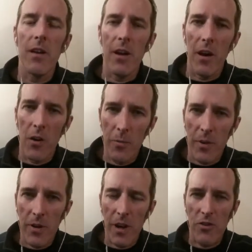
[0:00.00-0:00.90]
And I
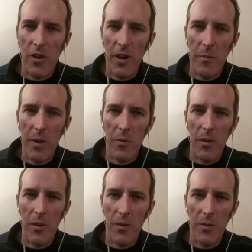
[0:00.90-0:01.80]
hope you're not trying to be
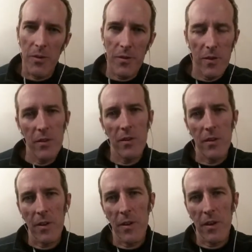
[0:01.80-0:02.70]
one of those.
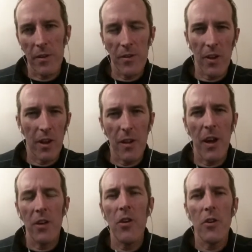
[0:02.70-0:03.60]
Actually,
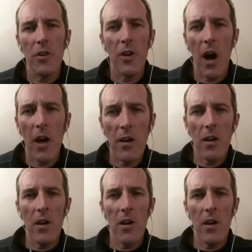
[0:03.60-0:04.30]
I know you're not.